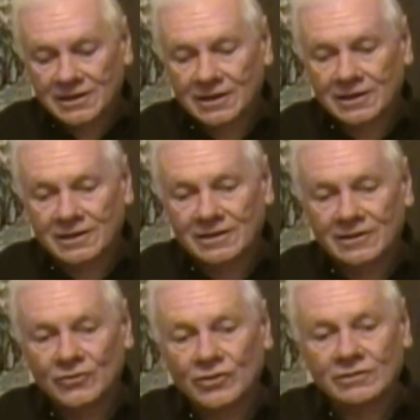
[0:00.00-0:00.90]

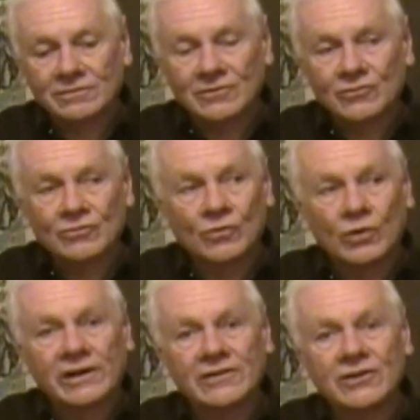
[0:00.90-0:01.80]

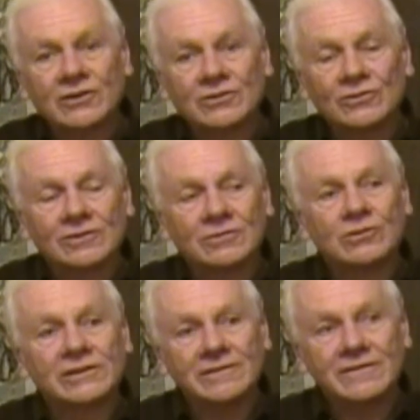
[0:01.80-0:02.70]
One of
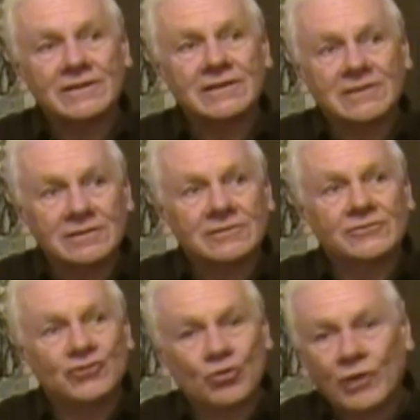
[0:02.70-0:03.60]
the
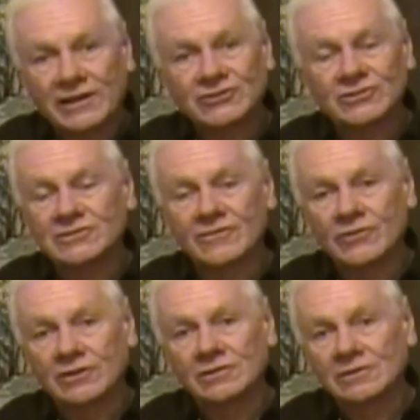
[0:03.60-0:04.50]
directors
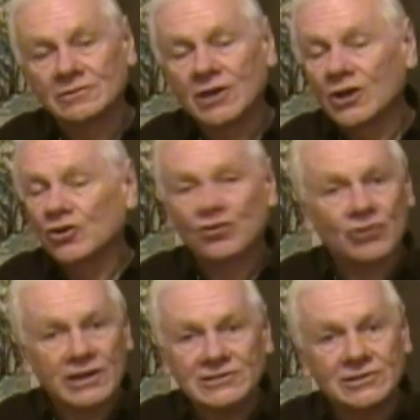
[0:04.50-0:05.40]
of the
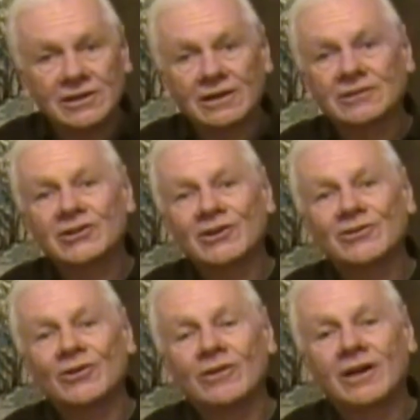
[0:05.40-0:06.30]
crazy
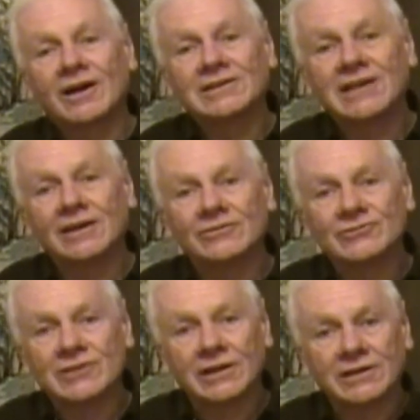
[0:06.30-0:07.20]
Ontario
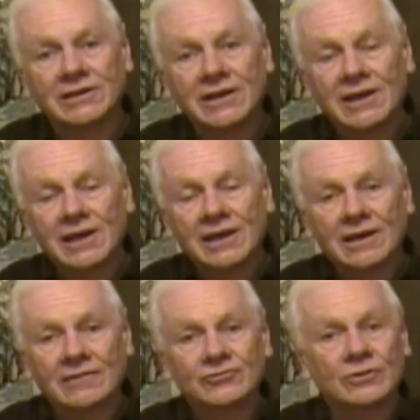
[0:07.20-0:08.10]
lockdowns that
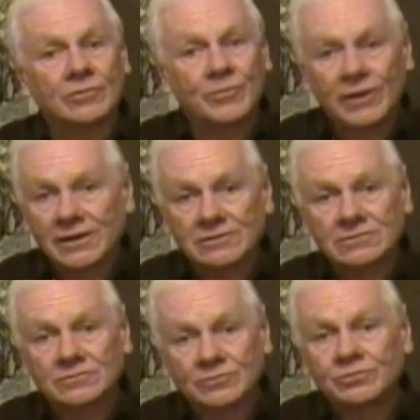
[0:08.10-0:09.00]
have sort of
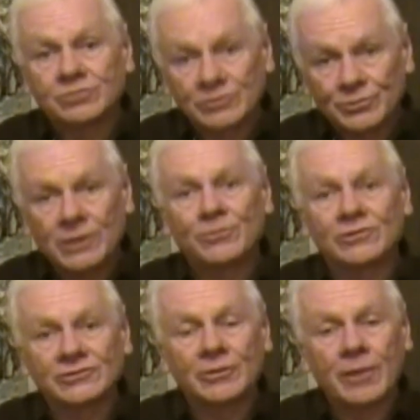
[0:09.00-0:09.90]
put
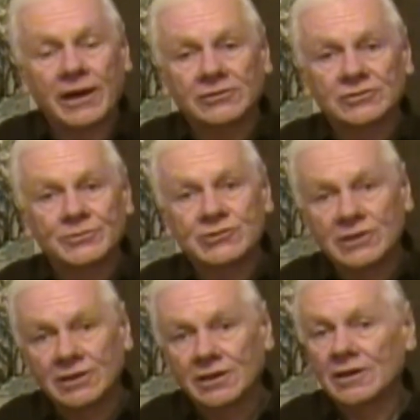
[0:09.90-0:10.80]
people into
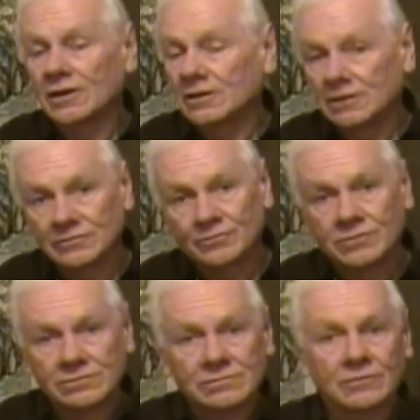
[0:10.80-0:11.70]
bankruptcy.
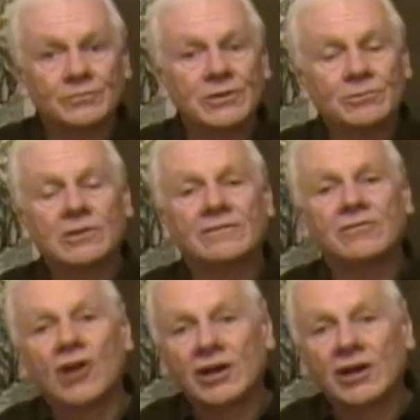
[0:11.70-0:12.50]
People have